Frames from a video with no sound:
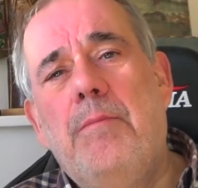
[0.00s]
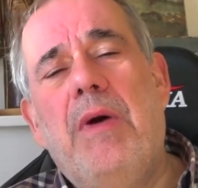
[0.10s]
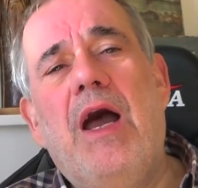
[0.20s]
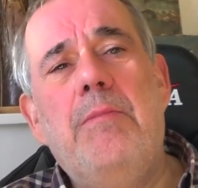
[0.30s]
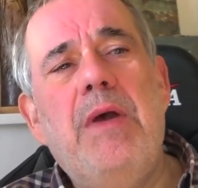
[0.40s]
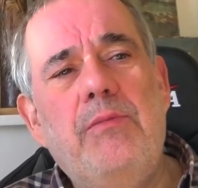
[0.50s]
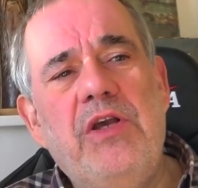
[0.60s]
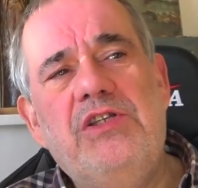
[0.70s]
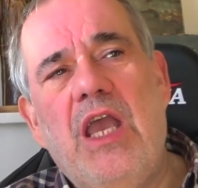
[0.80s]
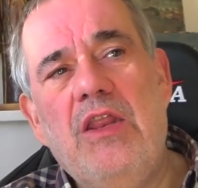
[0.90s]
my
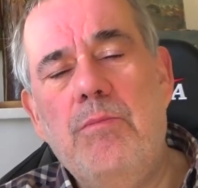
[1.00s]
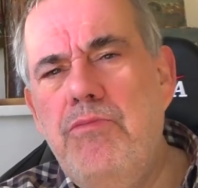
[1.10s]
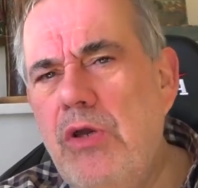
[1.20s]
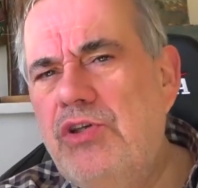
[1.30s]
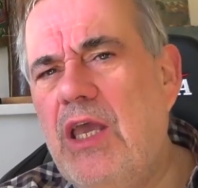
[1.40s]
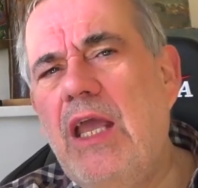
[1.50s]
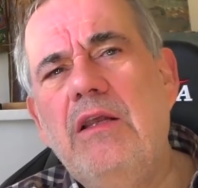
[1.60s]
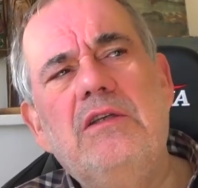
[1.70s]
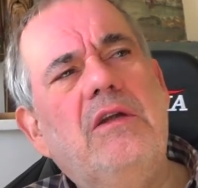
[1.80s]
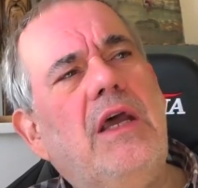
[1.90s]
memories in the music
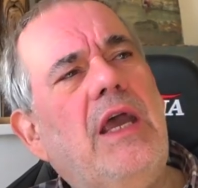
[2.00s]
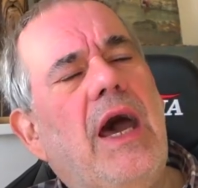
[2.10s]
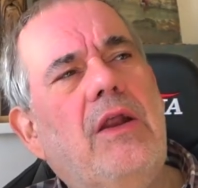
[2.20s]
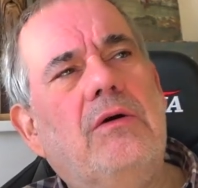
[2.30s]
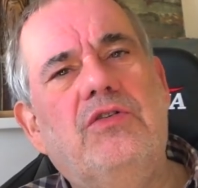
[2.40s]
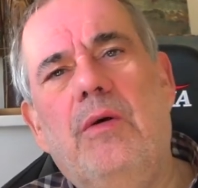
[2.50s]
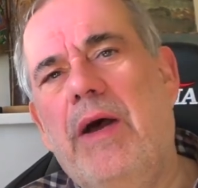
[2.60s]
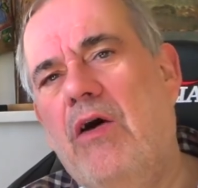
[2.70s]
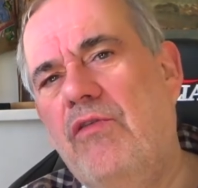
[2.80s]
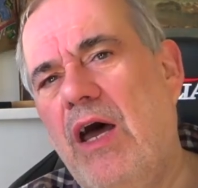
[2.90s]
industry and also
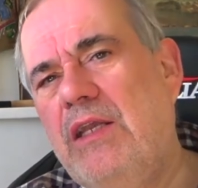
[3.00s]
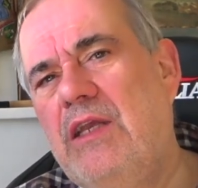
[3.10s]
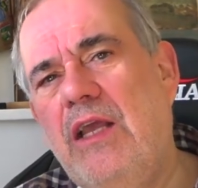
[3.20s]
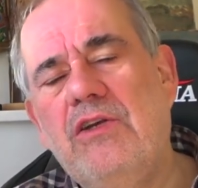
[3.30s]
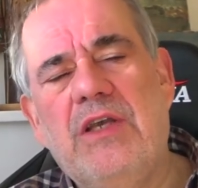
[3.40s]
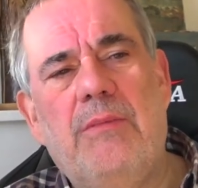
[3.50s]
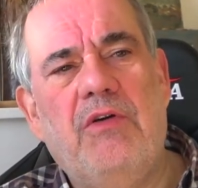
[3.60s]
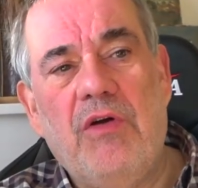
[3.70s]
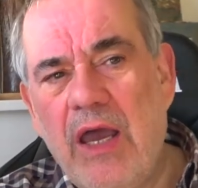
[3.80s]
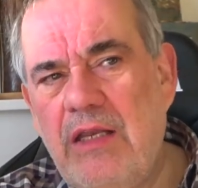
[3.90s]
about writing because I'm a
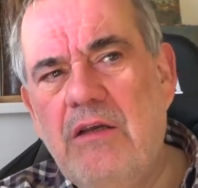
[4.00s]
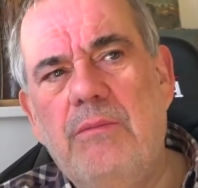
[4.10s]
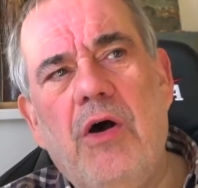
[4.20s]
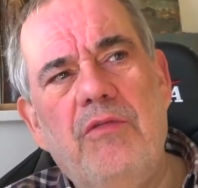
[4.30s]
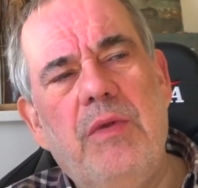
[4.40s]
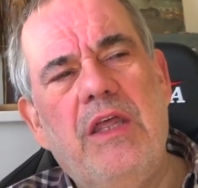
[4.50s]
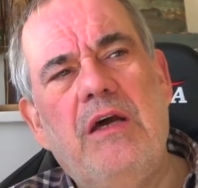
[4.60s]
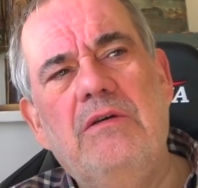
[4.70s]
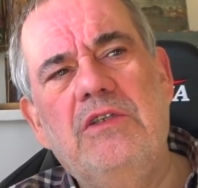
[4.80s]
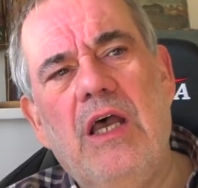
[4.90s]
writer apart from anything
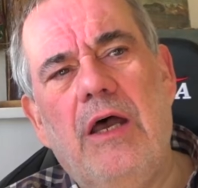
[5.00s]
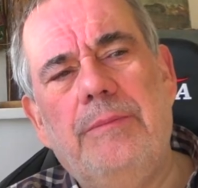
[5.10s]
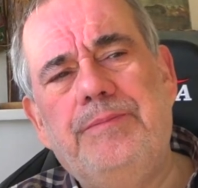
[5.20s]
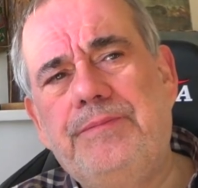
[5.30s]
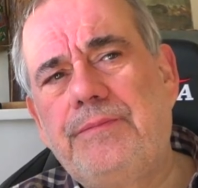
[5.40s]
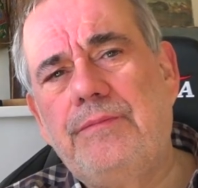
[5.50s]
else. Um,